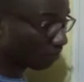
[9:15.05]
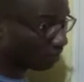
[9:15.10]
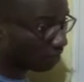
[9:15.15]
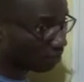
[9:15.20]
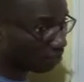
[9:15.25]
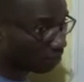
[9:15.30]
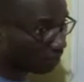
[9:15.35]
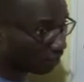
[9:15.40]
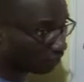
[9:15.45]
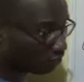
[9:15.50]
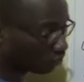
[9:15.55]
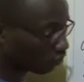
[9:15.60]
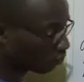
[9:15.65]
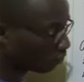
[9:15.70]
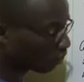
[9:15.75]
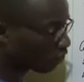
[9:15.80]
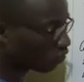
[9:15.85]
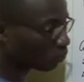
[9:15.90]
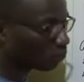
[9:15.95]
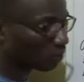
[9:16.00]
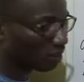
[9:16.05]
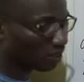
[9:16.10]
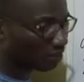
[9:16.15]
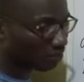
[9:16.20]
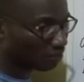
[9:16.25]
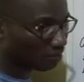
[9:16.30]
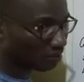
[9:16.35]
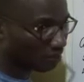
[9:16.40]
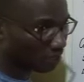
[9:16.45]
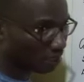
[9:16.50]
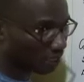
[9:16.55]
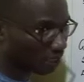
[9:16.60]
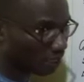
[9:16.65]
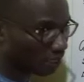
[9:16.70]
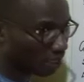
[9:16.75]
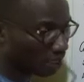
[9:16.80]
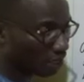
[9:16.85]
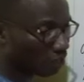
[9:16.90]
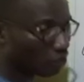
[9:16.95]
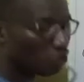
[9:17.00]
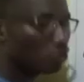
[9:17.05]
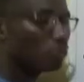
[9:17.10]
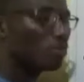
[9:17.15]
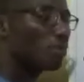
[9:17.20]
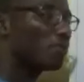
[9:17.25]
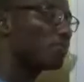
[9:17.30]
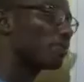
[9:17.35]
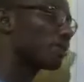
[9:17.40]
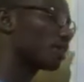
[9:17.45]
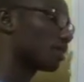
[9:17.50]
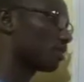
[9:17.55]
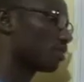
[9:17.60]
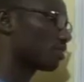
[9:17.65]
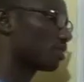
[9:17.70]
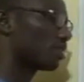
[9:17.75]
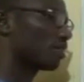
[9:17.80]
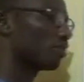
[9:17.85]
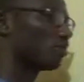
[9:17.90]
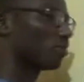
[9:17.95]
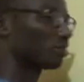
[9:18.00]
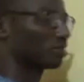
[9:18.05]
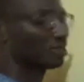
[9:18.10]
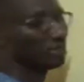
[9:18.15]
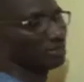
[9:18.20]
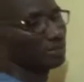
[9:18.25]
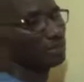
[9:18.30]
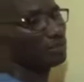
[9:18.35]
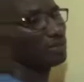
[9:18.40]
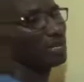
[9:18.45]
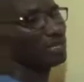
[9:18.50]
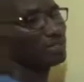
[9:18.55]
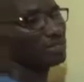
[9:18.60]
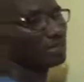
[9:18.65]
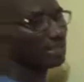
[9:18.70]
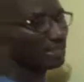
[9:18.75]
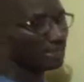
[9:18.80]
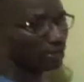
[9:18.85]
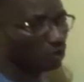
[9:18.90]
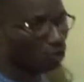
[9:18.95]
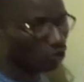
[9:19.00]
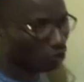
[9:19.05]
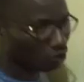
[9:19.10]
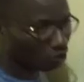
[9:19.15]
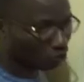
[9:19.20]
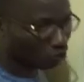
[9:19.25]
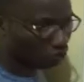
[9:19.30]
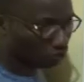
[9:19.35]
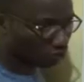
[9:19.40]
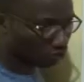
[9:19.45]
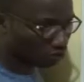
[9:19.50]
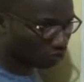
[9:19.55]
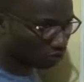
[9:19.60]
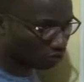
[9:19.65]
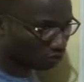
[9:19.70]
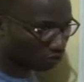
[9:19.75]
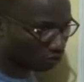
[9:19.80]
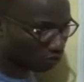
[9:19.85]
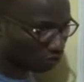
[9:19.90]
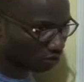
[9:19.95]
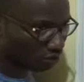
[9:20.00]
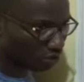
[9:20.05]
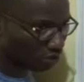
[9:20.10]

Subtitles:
divided by 2 is 23. You may pick another organism, let's say a cockroach.